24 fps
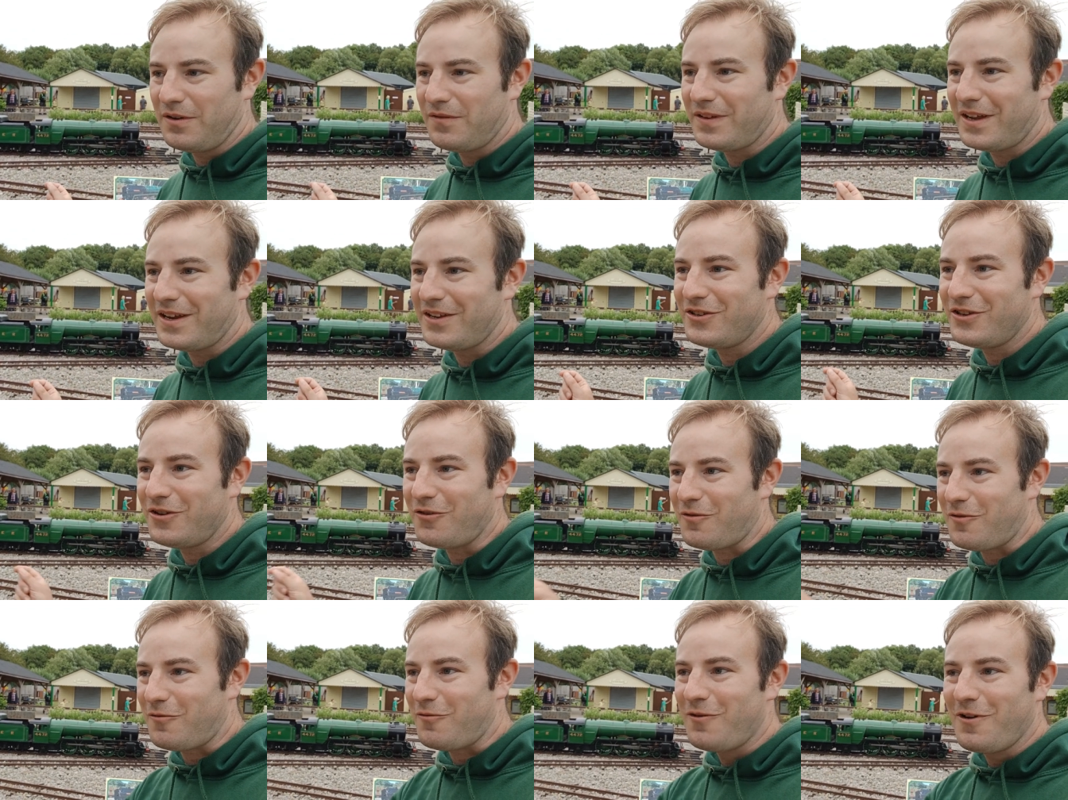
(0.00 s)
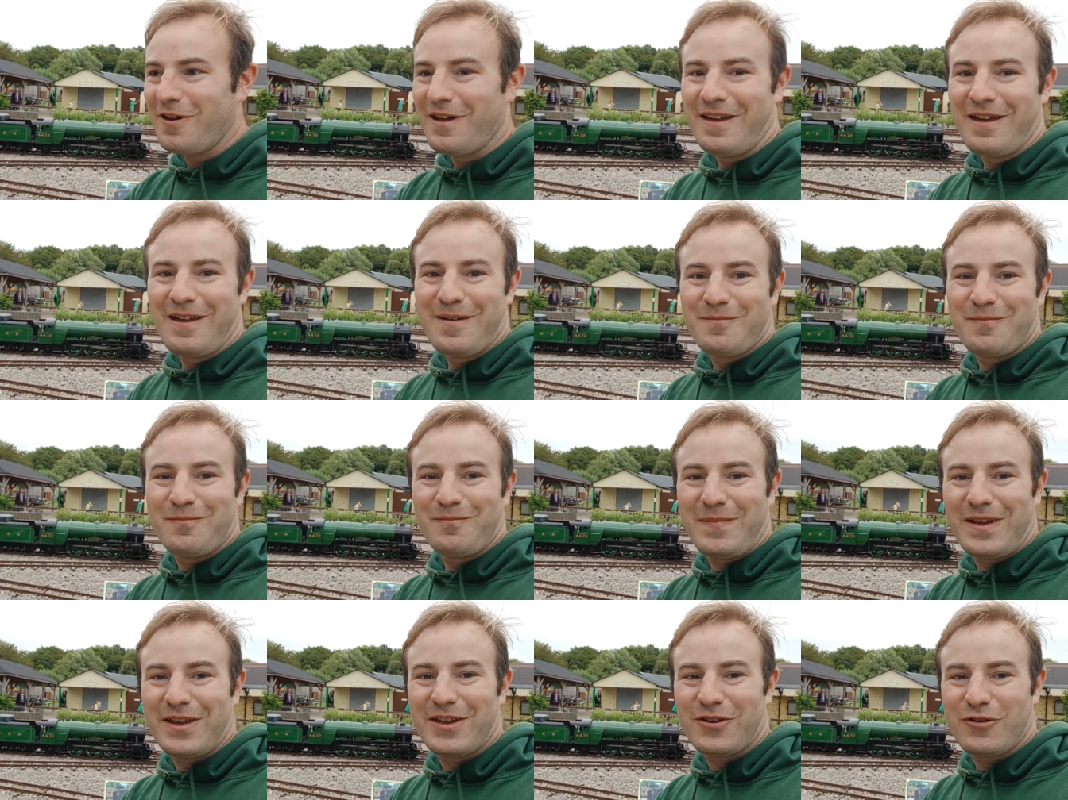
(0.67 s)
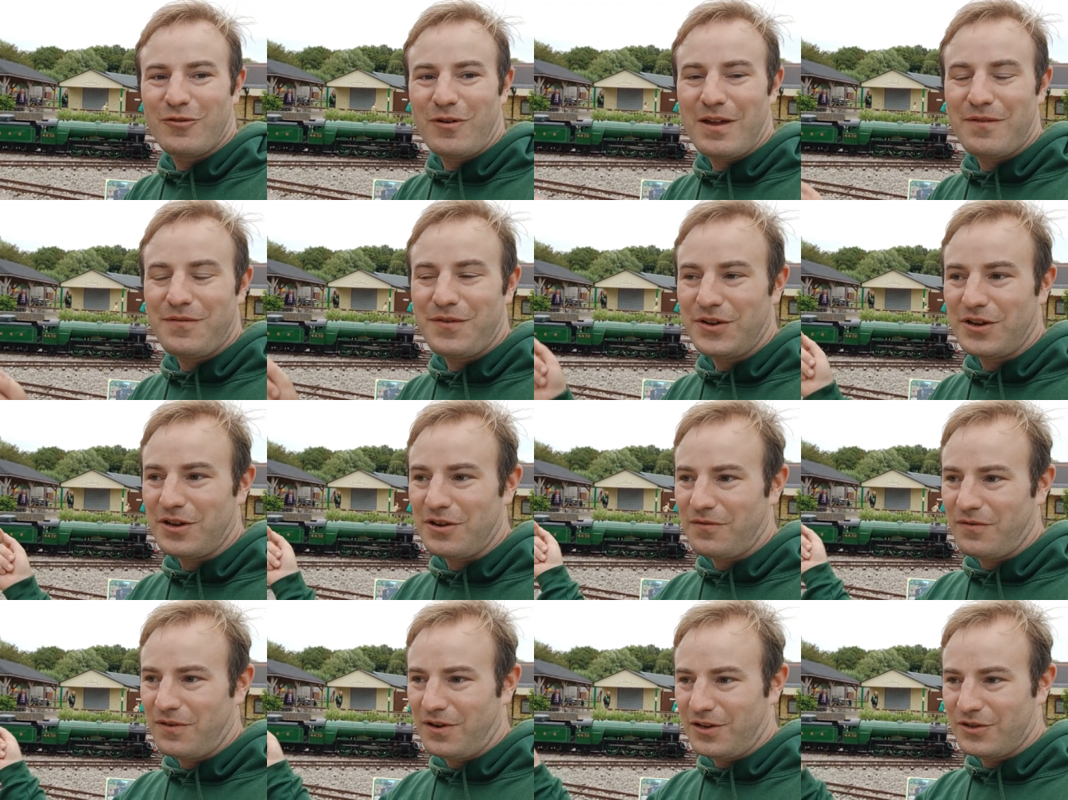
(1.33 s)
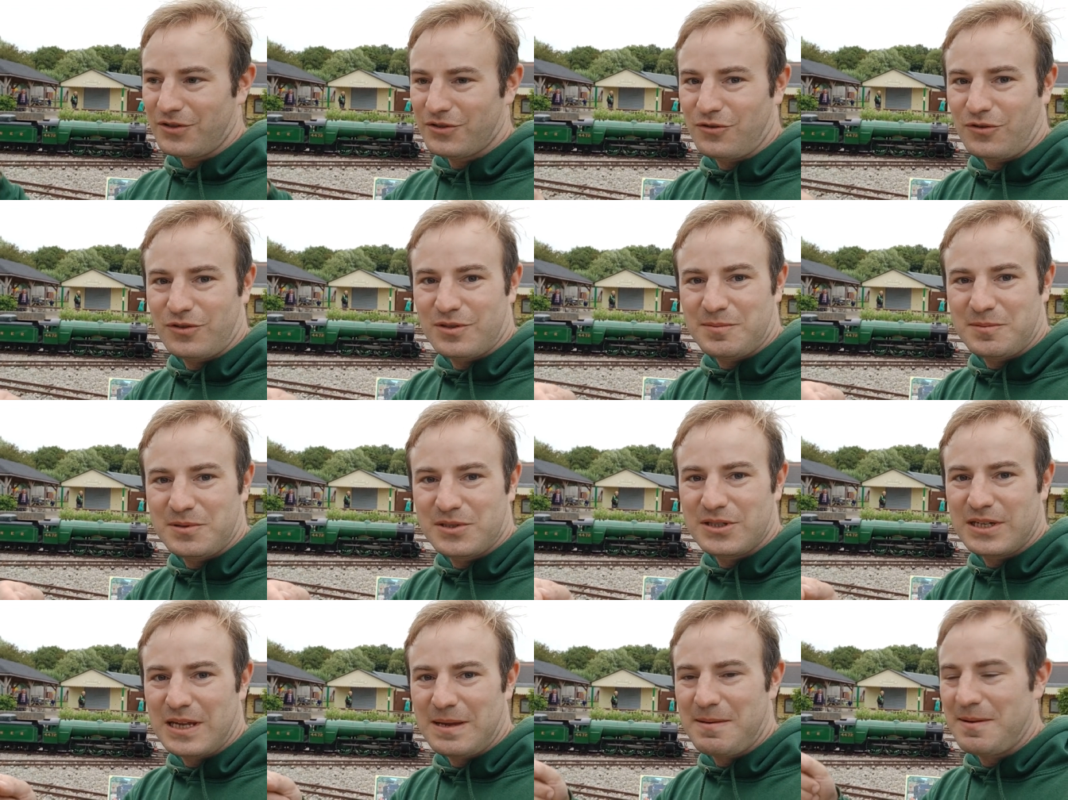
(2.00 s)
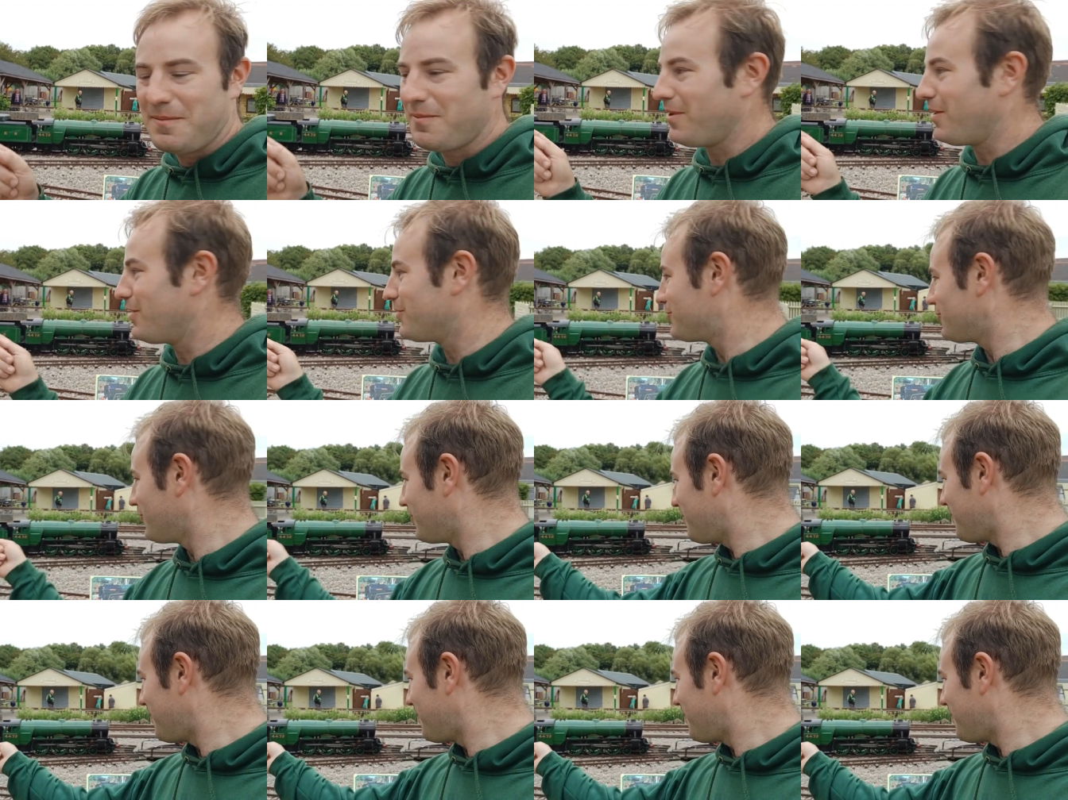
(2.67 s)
If they do, make a great video, Flying Scotsman steaming past on